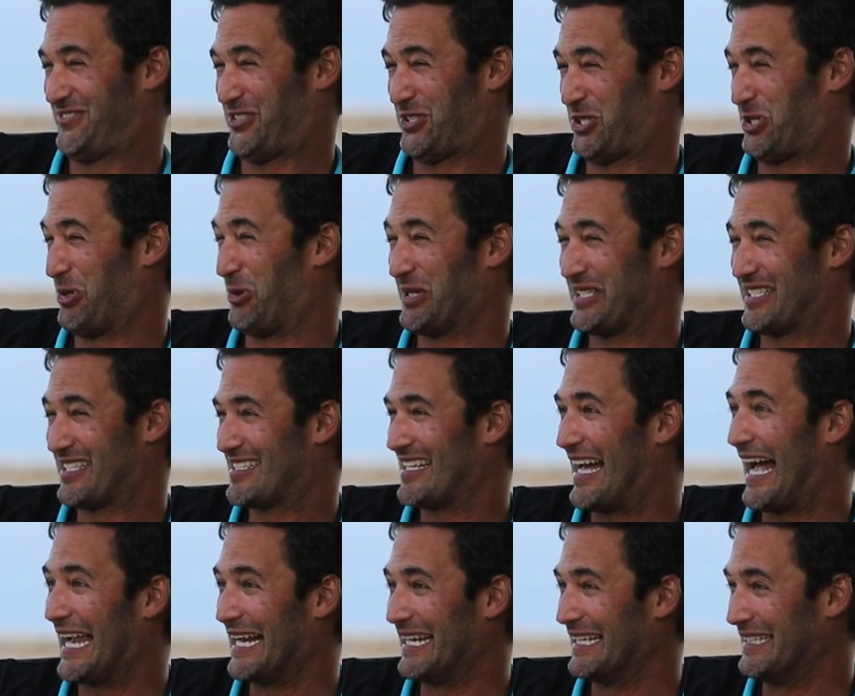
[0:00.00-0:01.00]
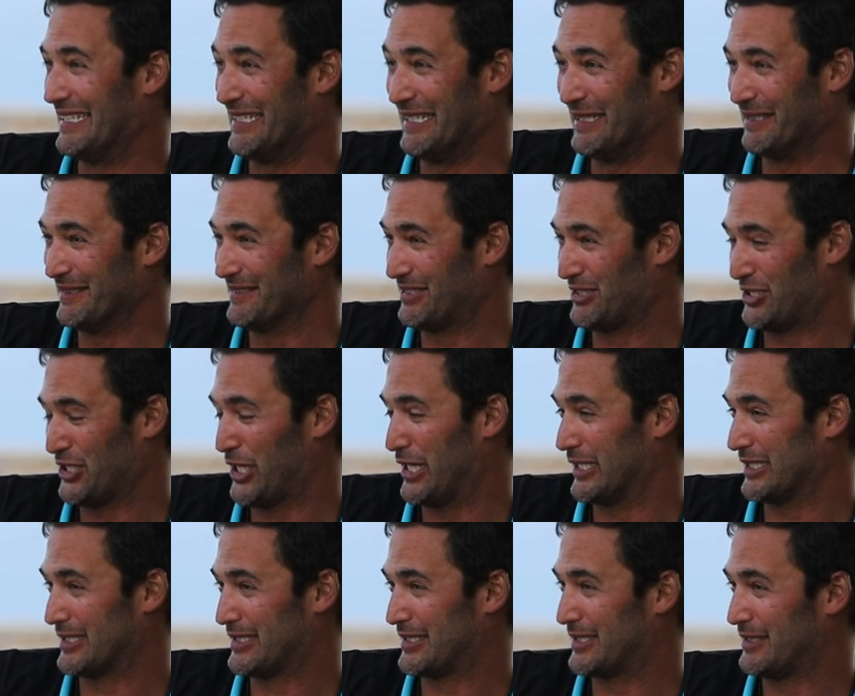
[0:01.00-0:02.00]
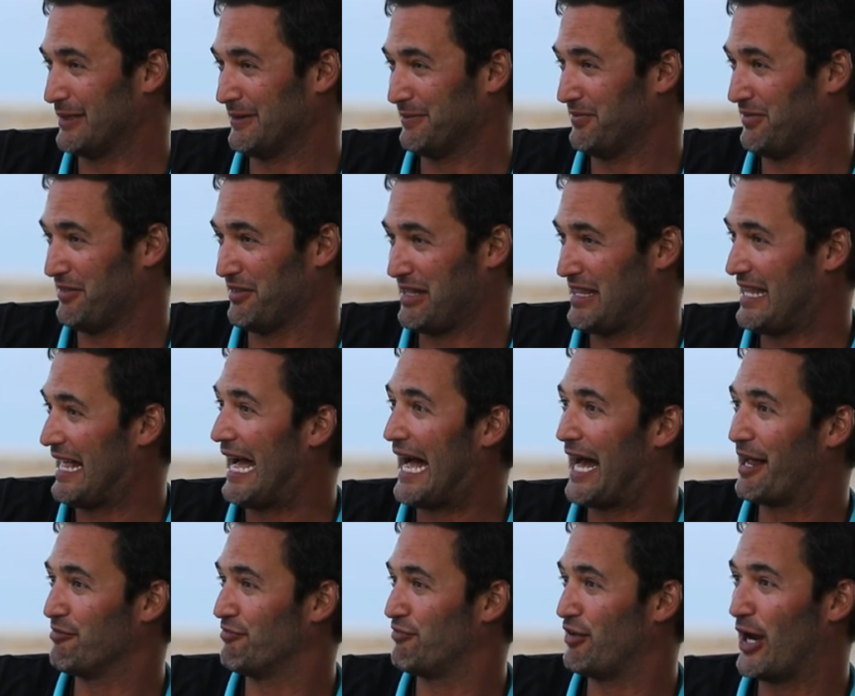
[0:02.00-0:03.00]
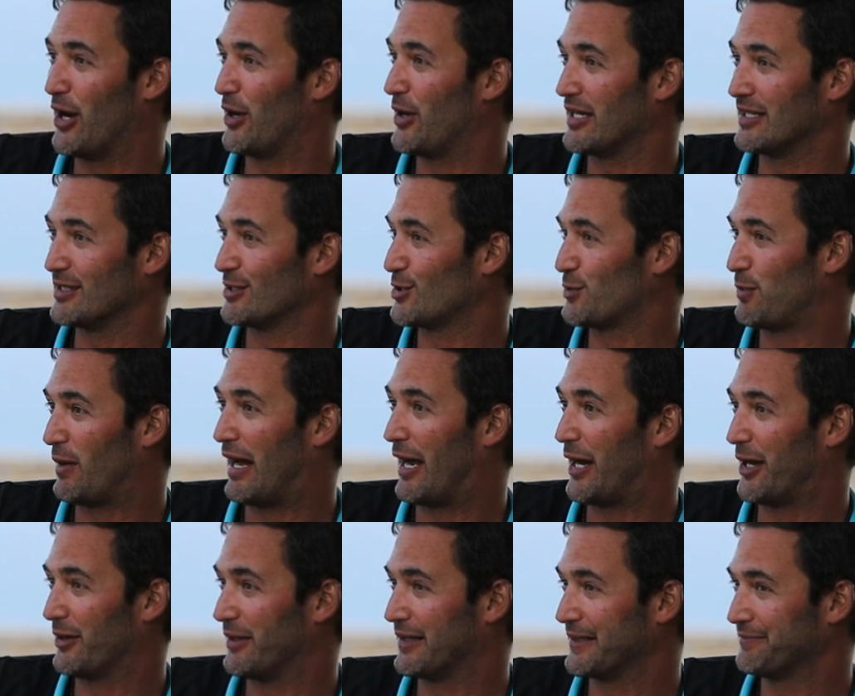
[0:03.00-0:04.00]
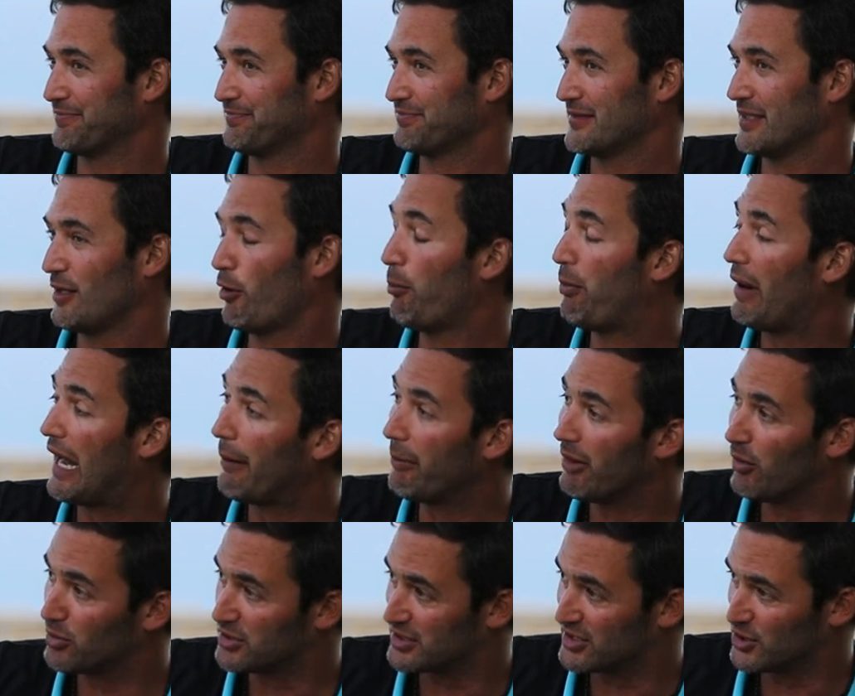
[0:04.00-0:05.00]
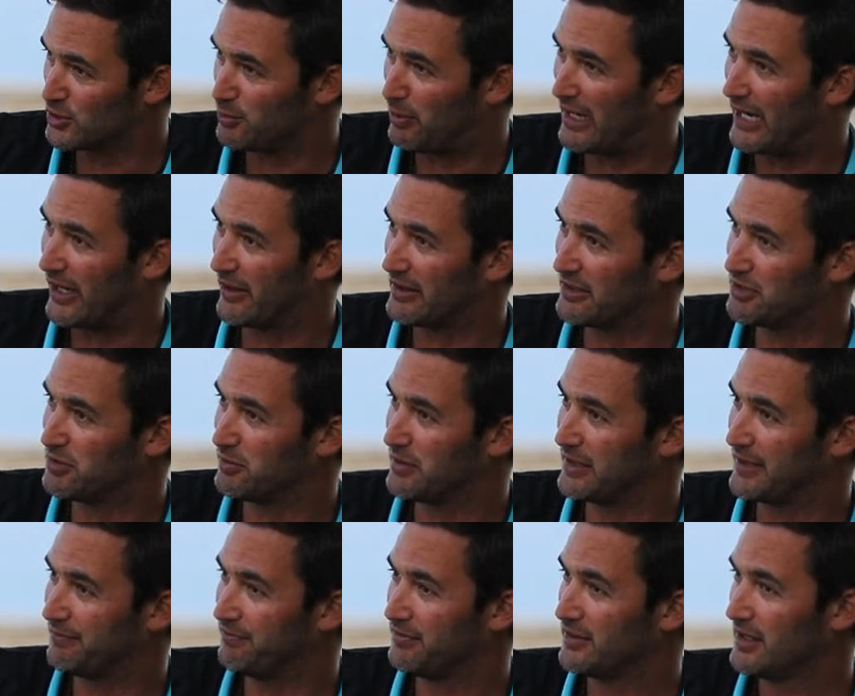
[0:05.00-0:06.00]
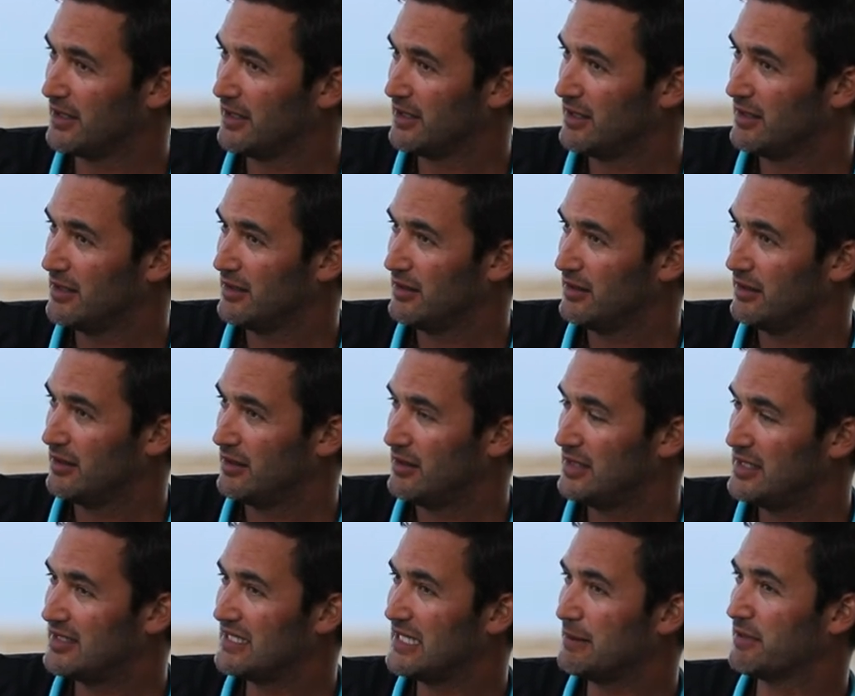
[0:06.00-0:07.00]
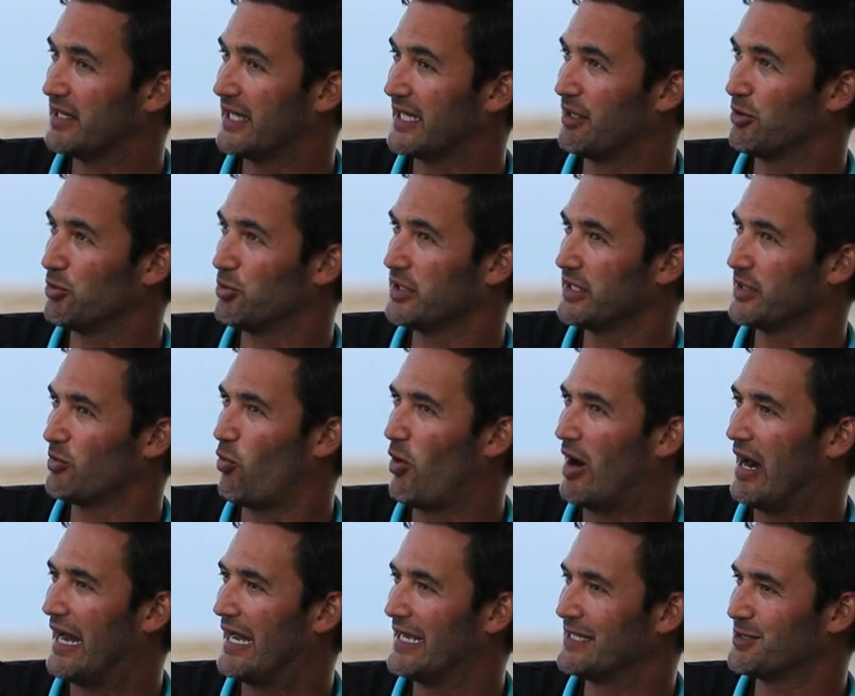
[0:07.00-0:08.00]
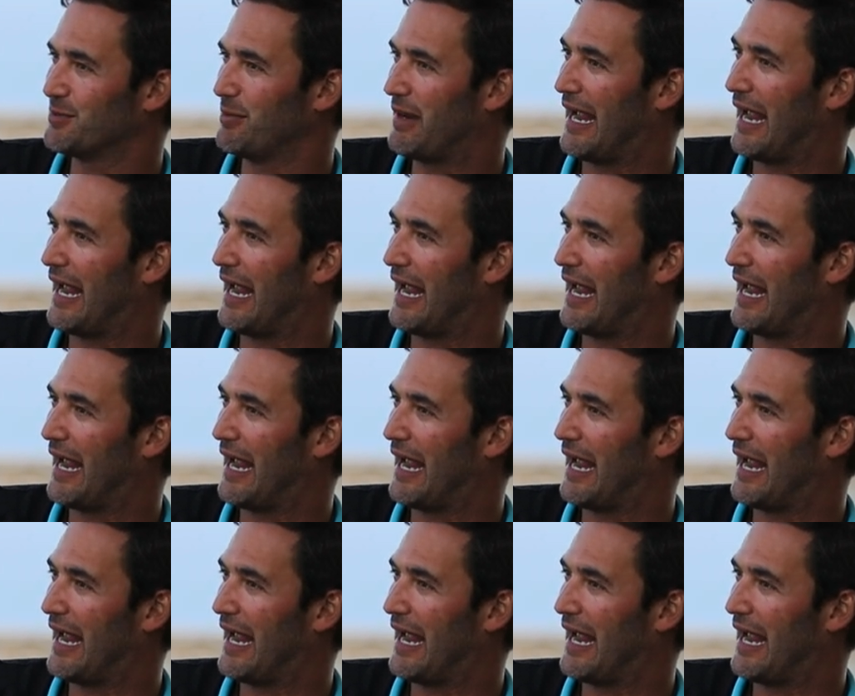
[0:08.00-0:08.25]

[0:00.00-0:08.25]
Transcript: short sighted, just not very inspiring. Obama was inspiring to me. He seemed like a really wise